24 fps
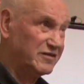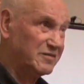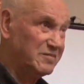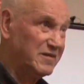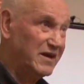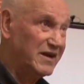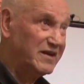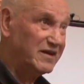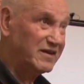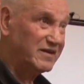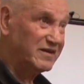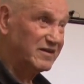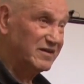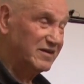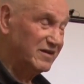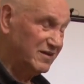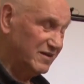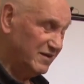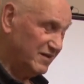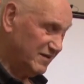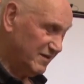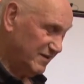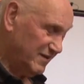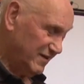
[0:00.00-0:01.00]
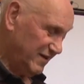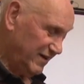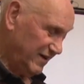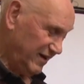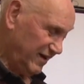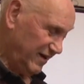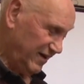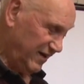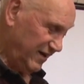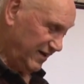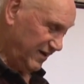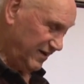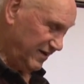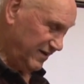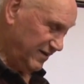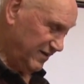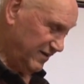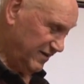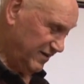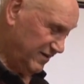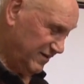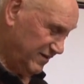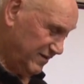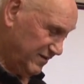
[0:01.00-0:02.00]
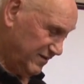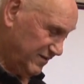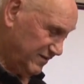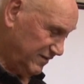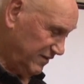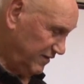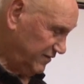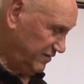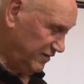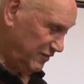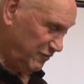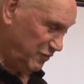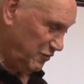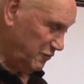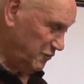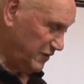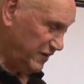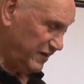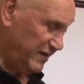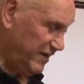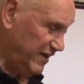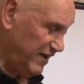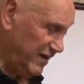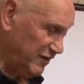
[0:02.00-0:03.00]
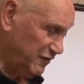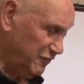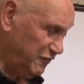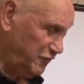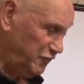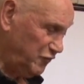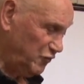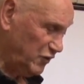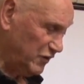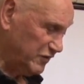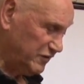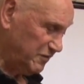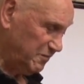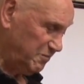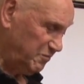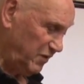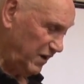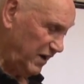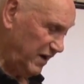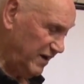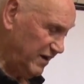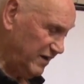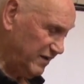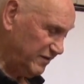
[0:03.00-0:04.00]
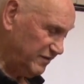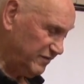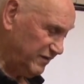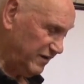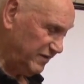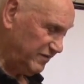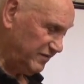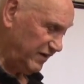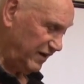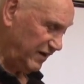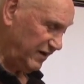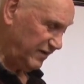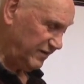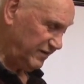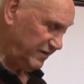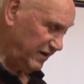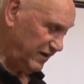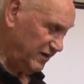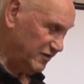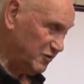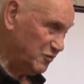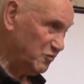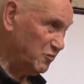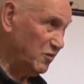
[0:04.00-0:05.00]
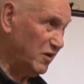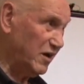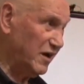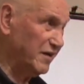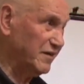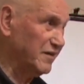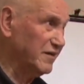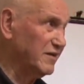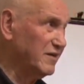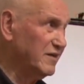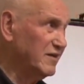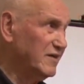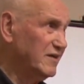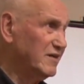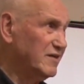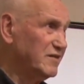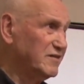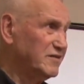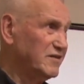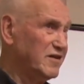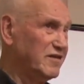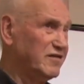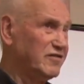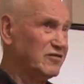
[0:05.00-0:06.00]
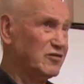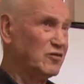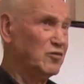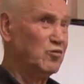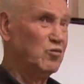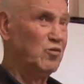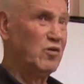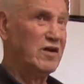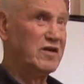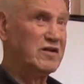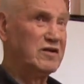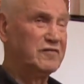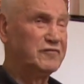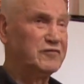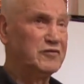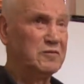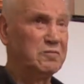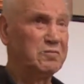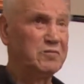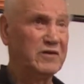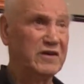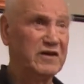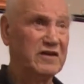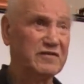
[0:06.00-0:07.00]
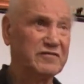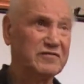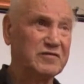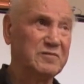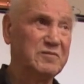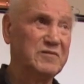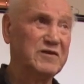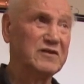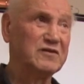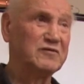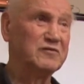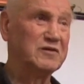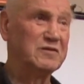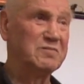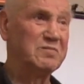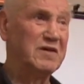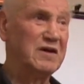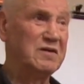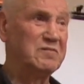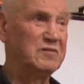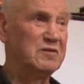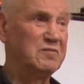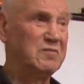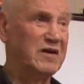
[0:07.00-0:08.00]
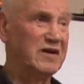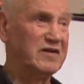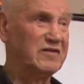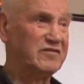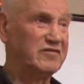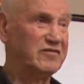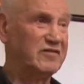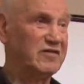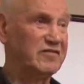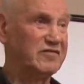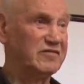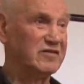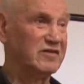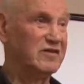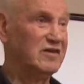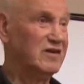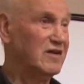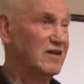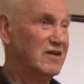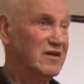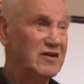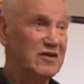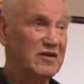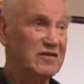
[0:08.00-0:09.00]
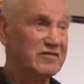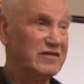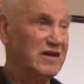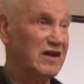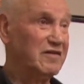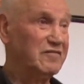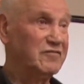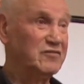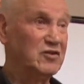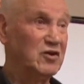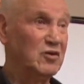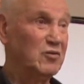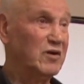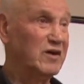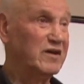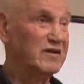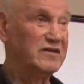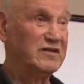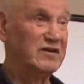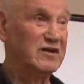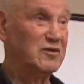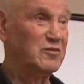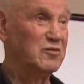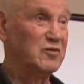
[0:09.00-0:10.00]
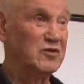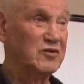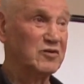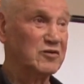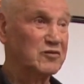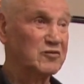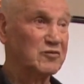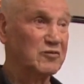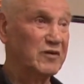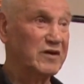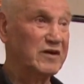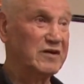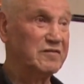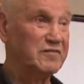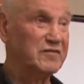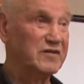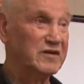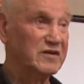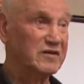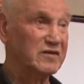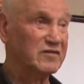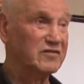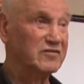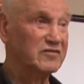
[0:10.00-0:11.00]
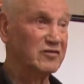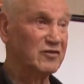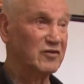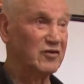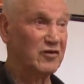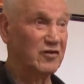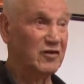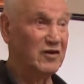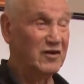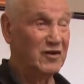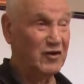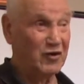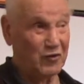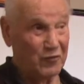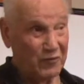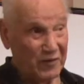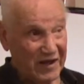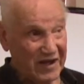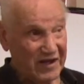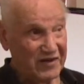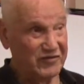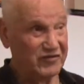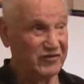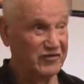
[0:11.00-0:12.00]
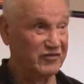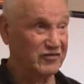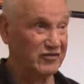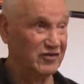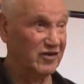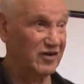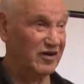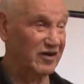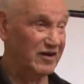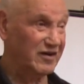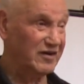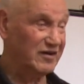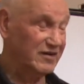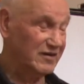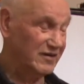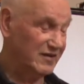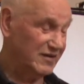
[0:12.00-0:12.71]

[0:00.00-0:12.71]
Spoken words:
to make, and they said, well, we can't afford to buy it. So I said, I'll tell you what, this is a wonderful place for me to remember my sister, because I have no idea where her grave is or her ashes are,